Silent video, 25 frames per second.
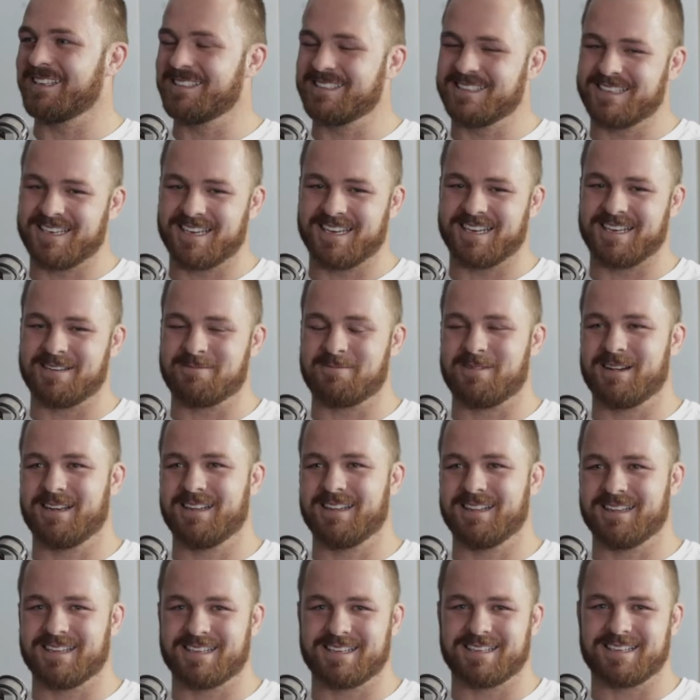as you can, and one
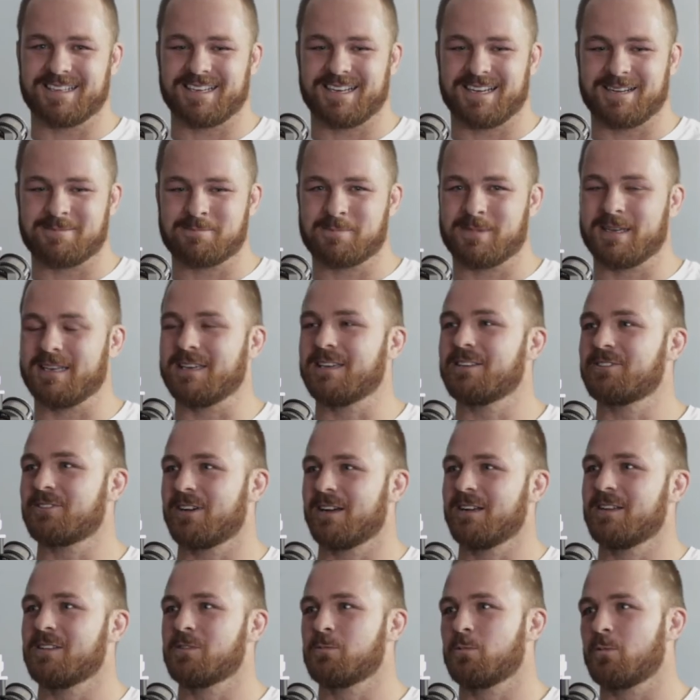of the PE
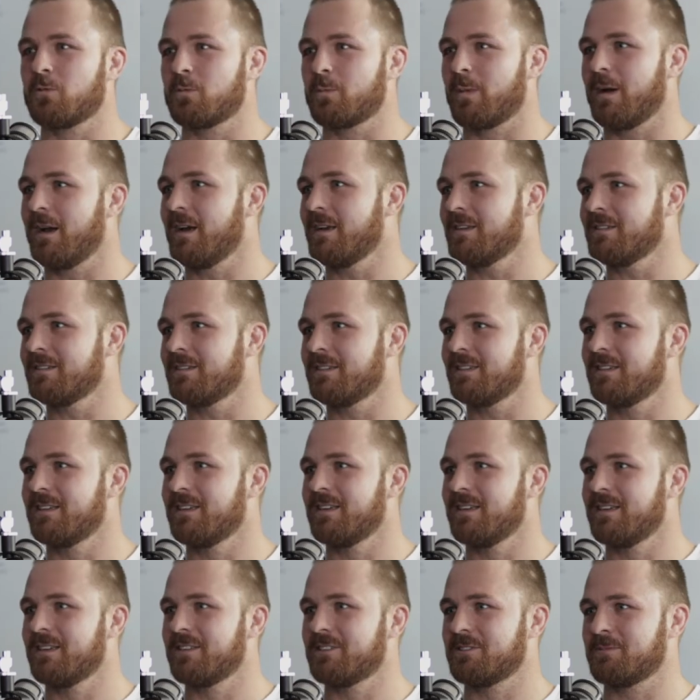trainers walked past,
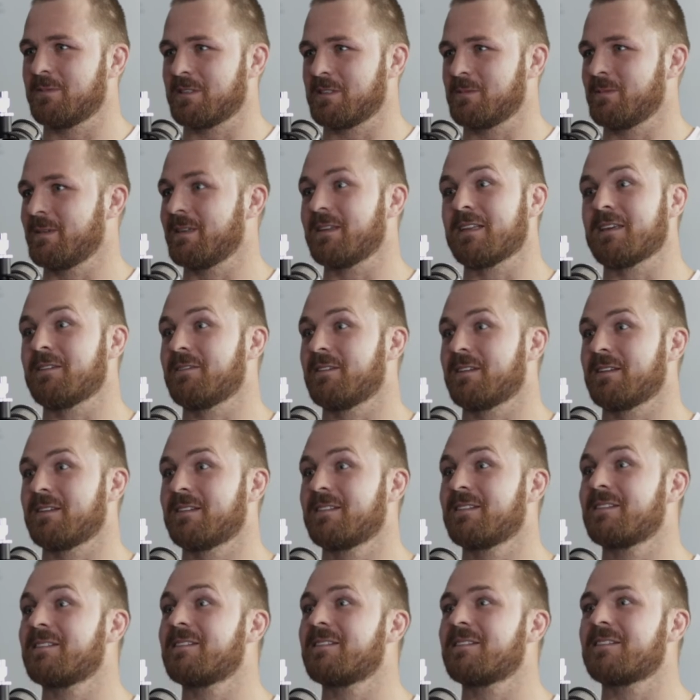which must have been leaving
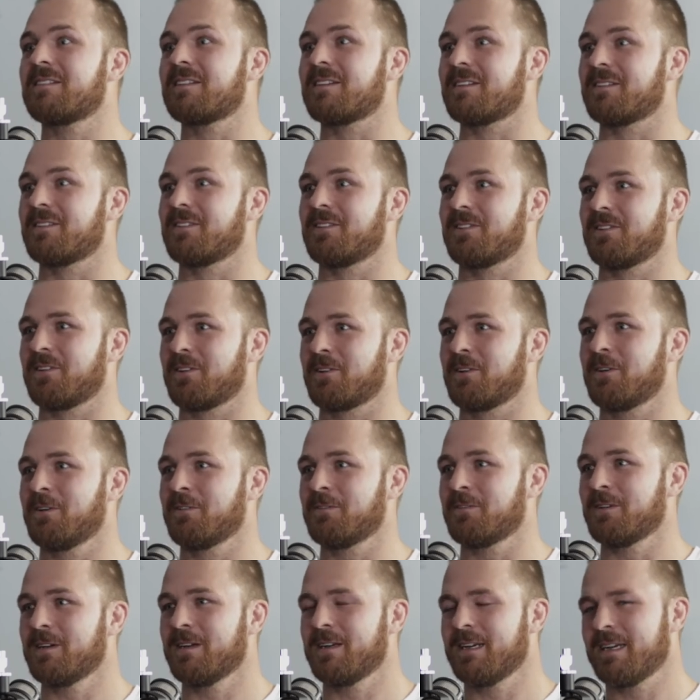the knockoff,
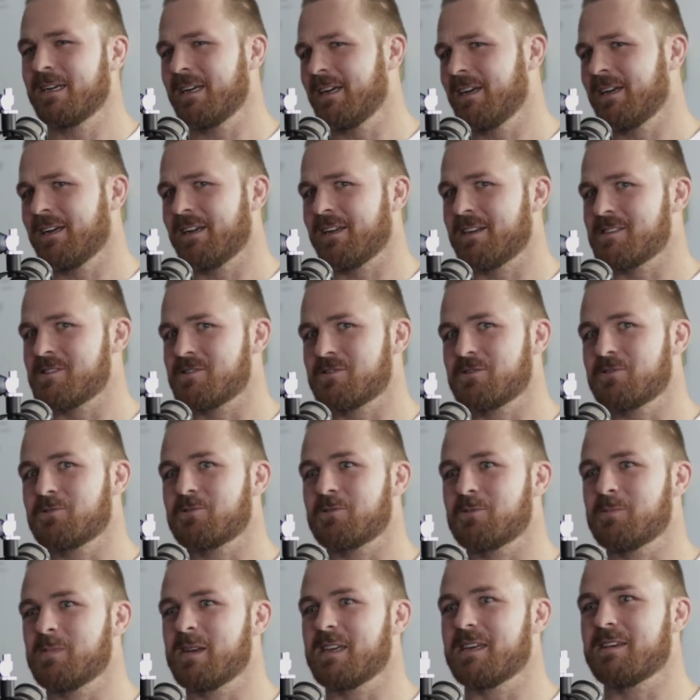and
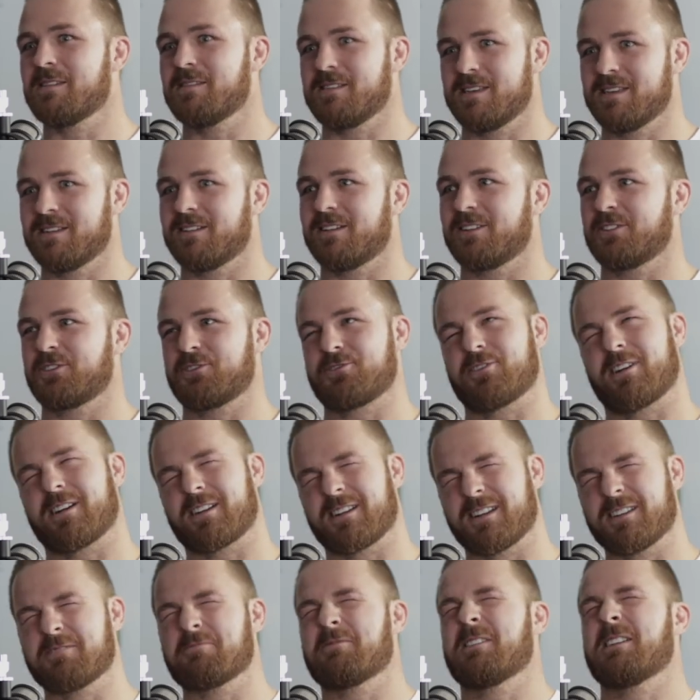saw me in there like
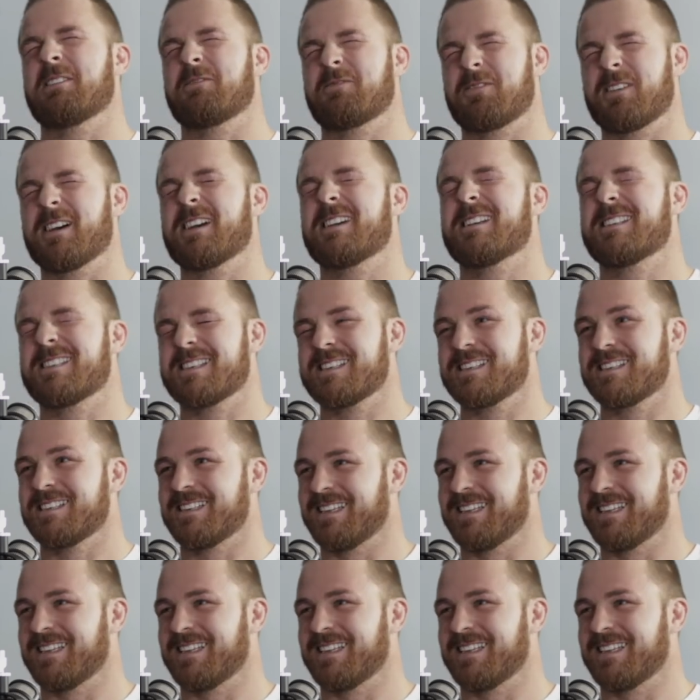struggling red face